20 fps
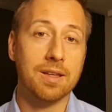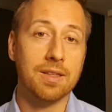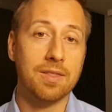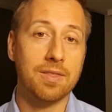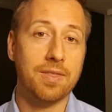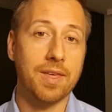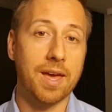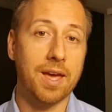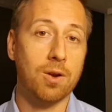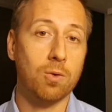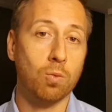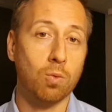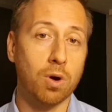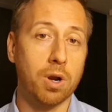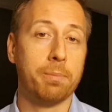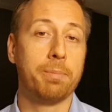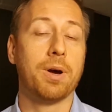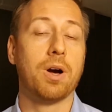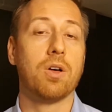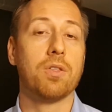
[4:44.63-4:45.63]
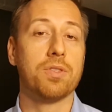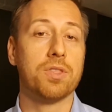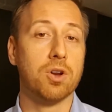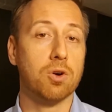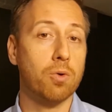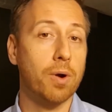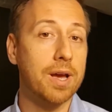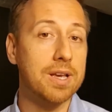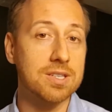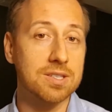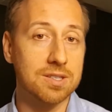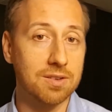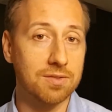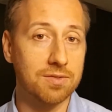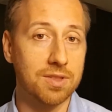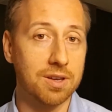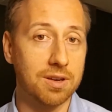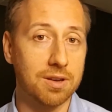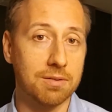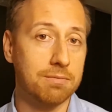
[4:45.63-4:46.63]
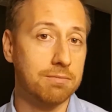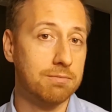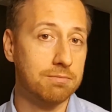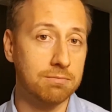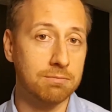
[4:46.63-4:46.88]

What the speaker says: then what about the rest of the